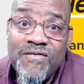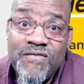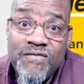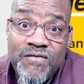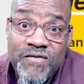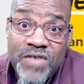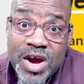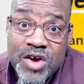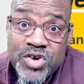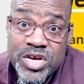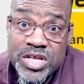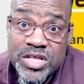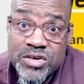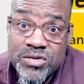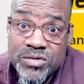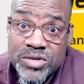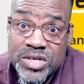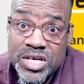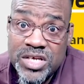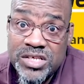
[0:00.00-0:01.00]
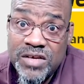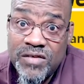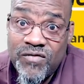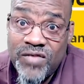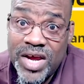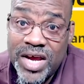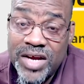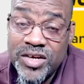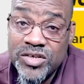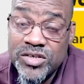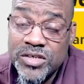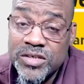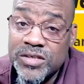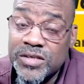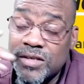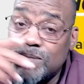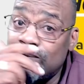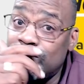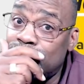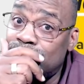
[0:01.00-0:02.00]
Very little
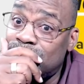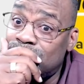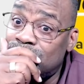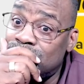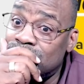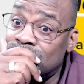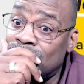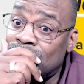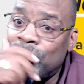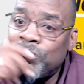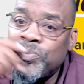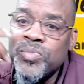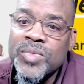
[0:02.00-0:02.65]
disadvantages. Hmm.